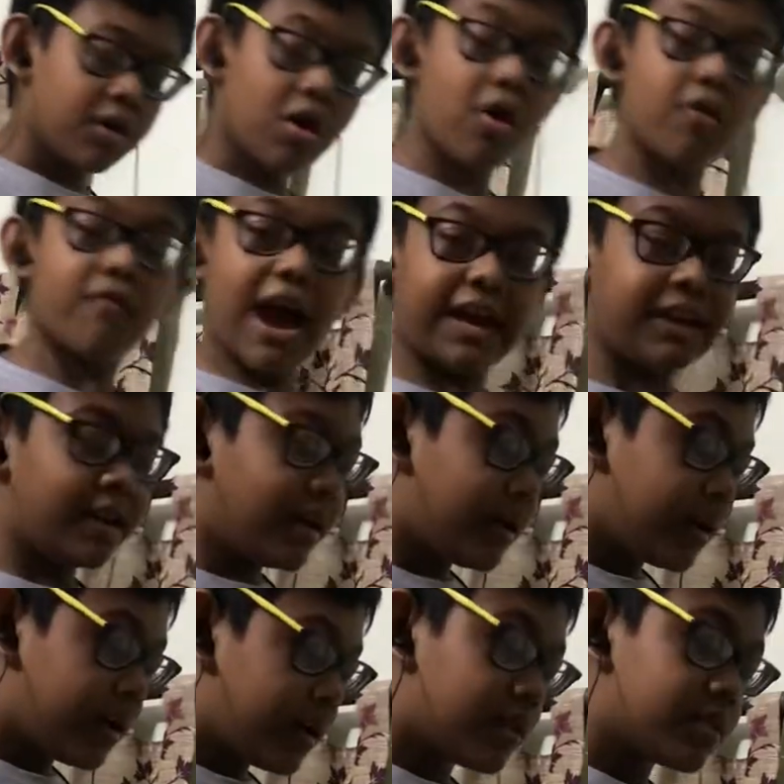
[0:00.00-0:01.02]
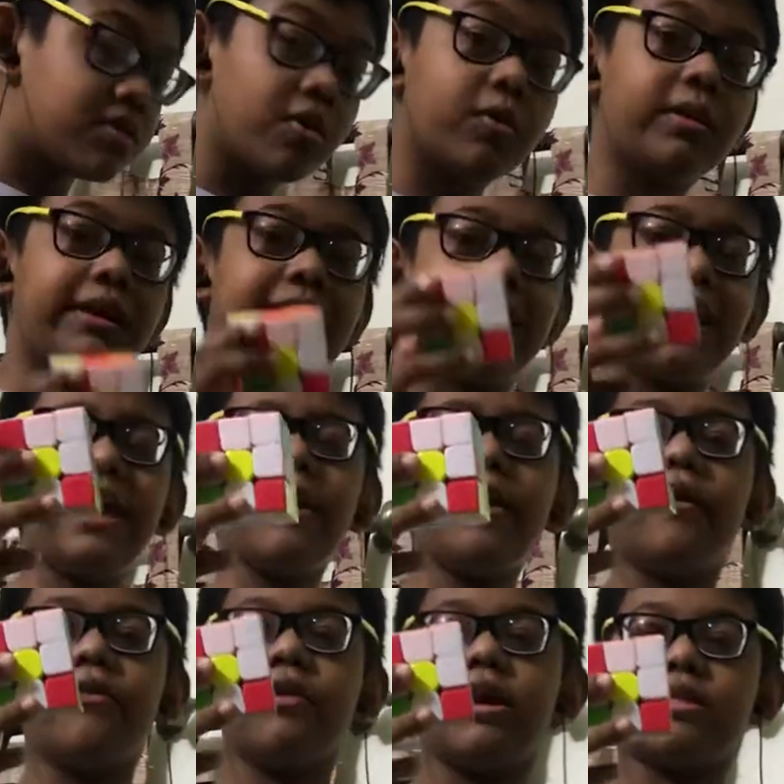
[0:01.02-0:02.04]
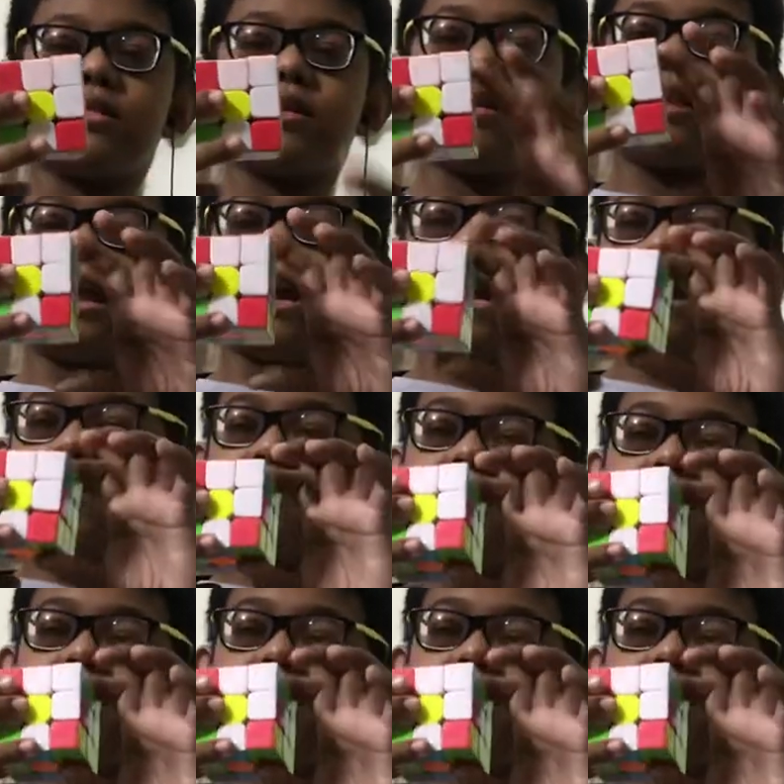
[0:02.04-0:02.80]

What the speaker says: Alright, so here is the daisy.